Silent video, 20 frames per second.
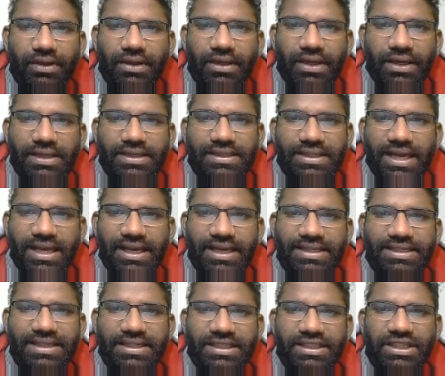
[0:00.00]
he's taking
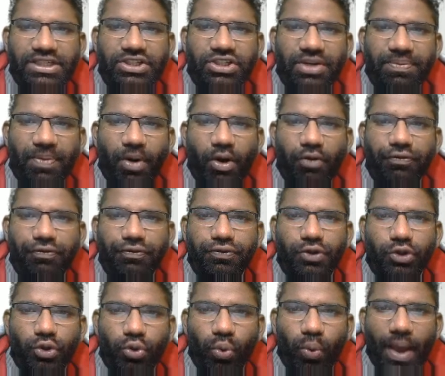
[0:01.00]
citizenship of
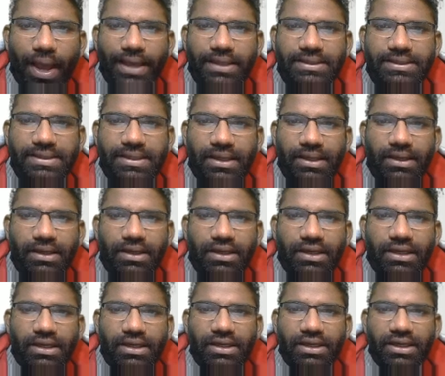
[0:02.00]
US,
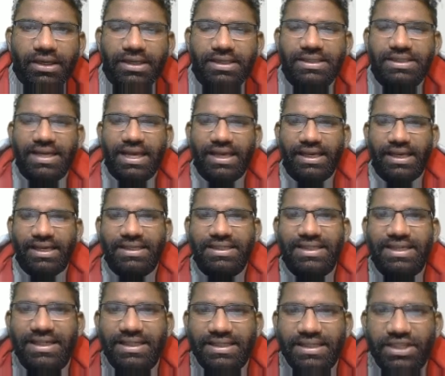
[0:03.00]
he's taking
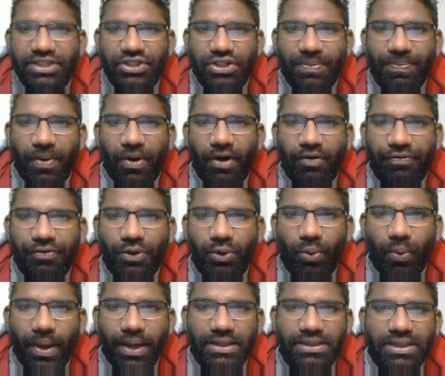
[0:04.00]
citizenship of
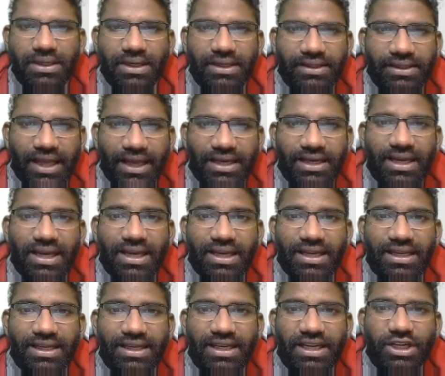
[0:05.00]
US, then
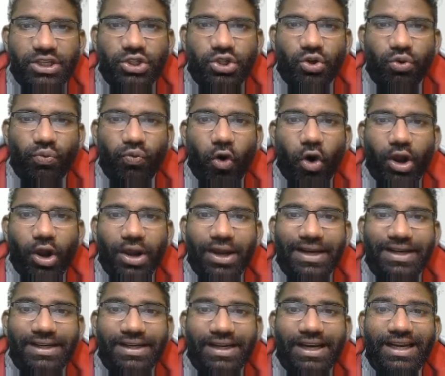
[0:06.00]
he needs to
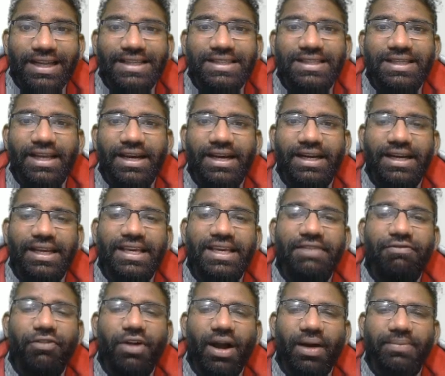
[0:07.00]
voluntarily surrender.
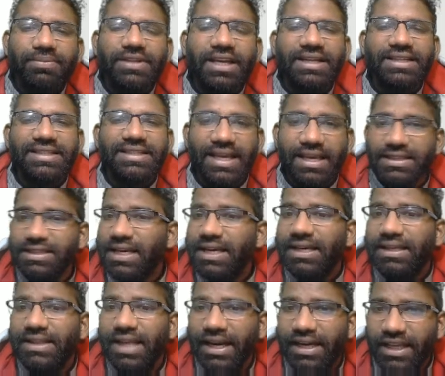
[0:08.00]
He comes and says
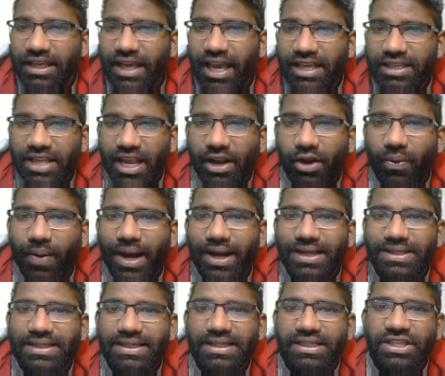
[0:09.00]
that he has acquired
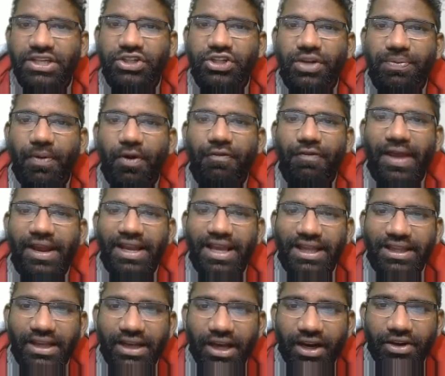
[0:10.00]
a citizenship of any
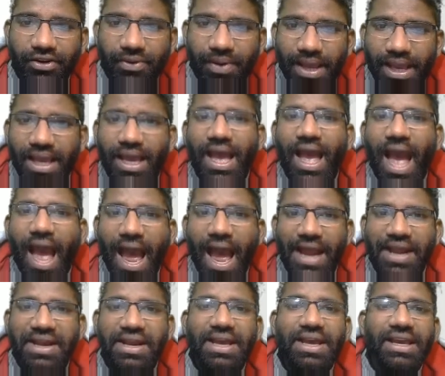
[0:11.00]
other country
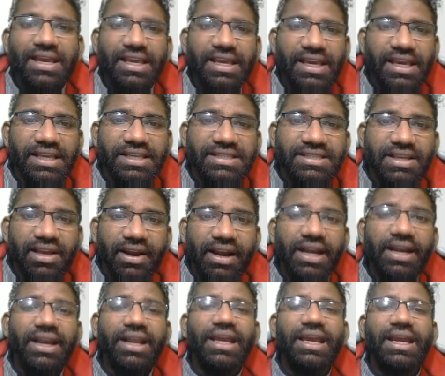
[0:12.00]
and he is
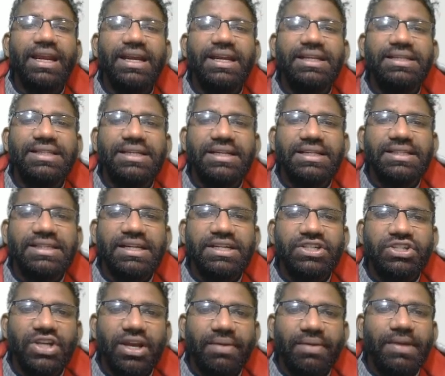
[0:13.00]
surrendering Indian
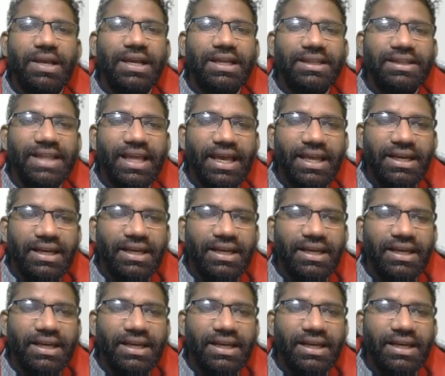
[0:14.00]
citizenship, then